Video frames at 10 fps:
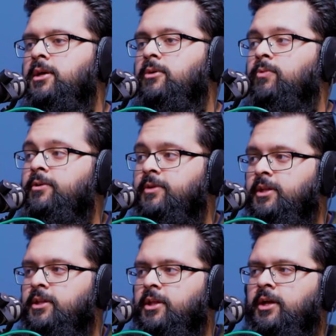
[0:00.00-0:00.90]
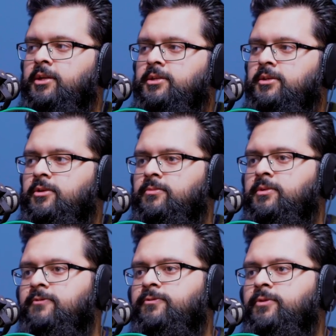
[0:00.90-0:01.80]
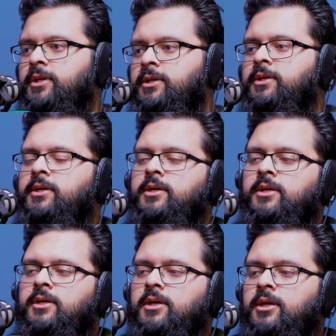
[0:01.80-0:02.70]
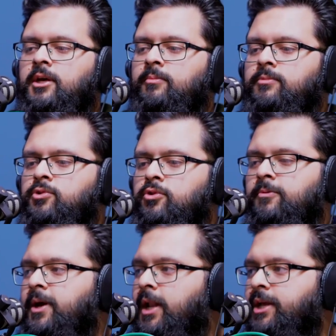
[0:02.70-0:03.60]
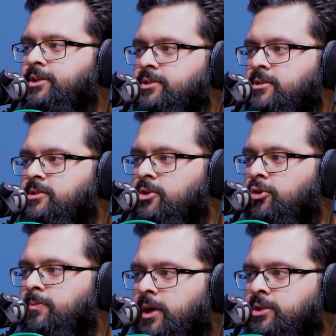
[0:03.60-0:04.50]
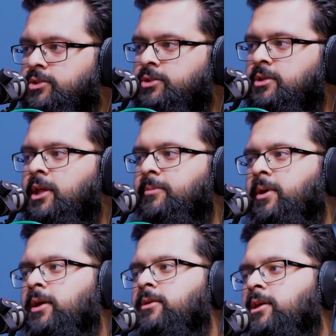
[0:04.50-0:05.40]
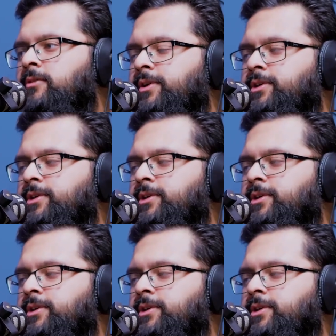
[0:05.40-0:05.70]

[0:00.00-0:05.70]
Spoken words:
worried that if we talk about elections so much, that might give